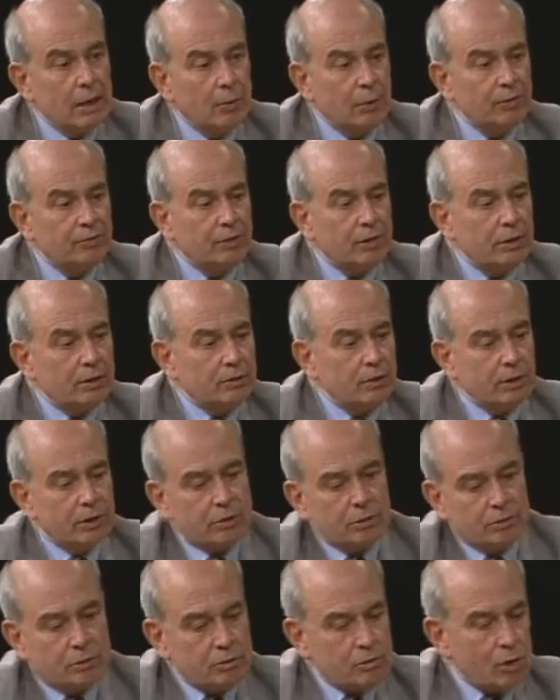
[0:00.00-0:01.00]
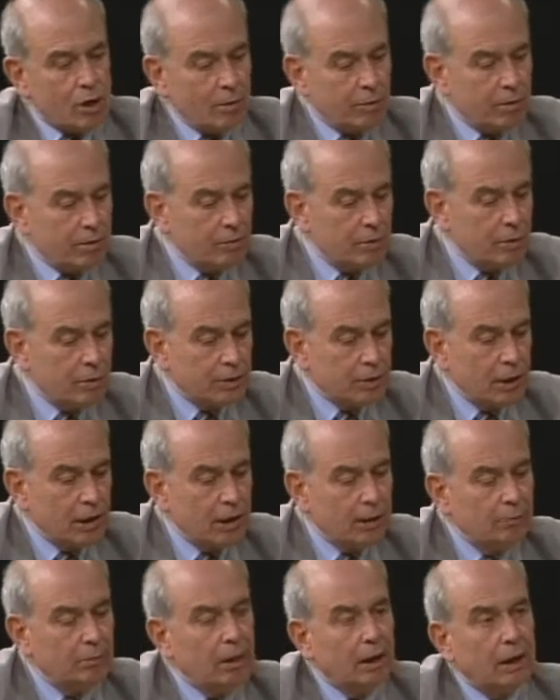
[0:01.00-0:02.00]
I wonder if you could sort of talk me through a
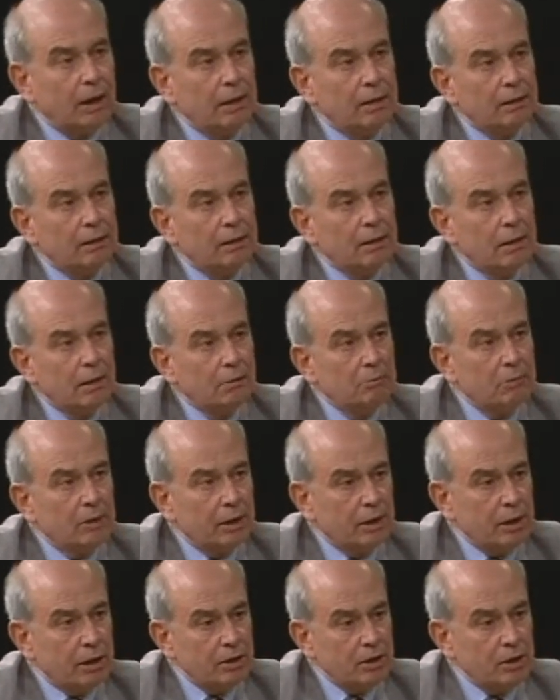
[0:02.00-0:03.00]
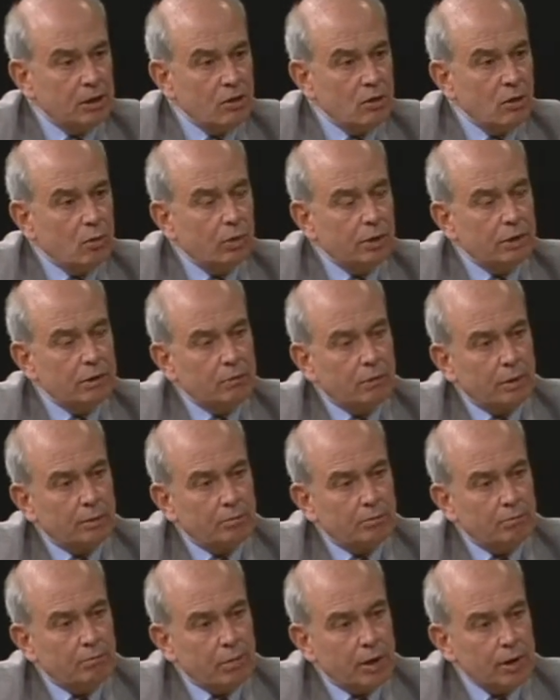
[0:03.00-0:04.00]
timeline, an ideal,
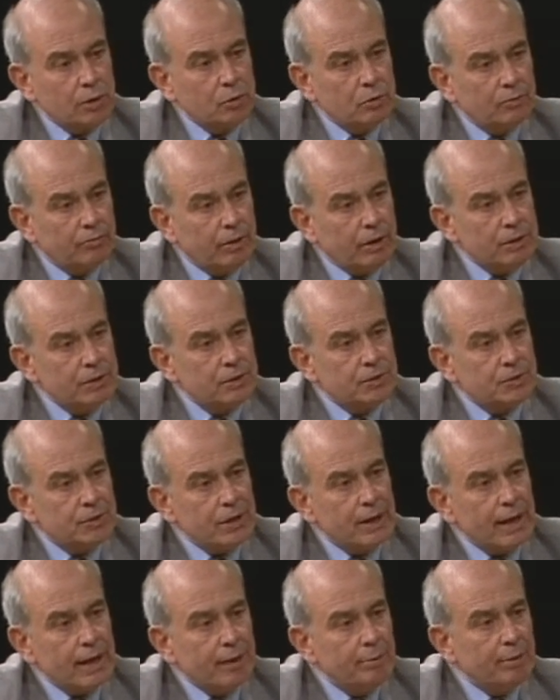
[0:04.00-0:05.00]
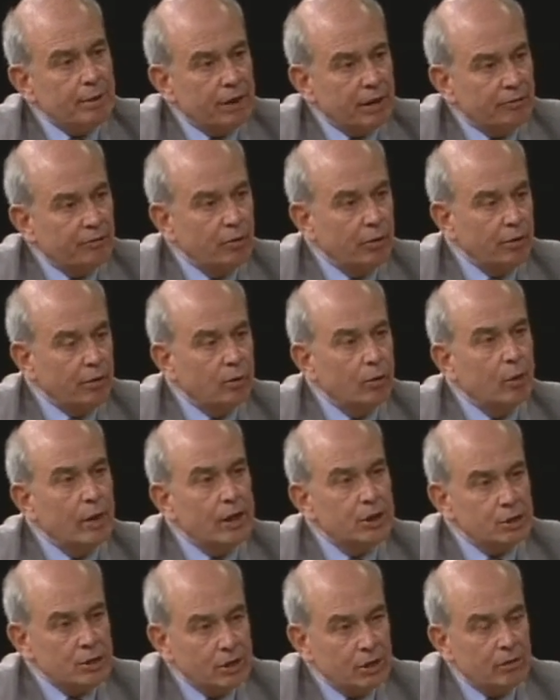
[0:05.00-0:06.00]
what major events you see happening for the
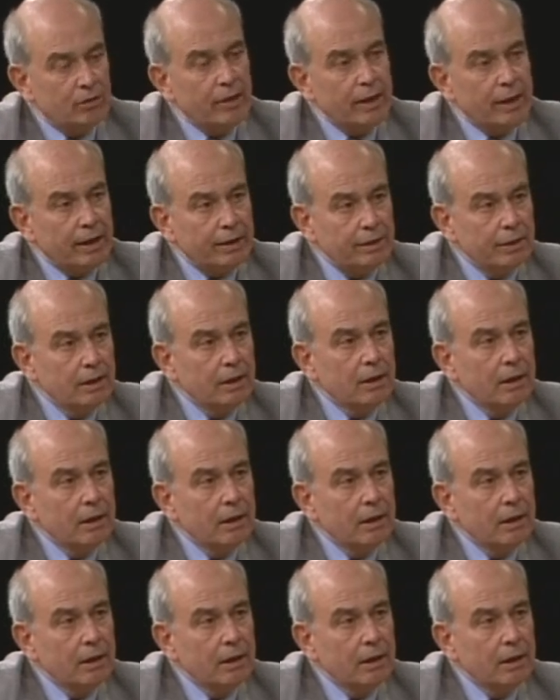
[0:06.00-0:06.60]
creation of that.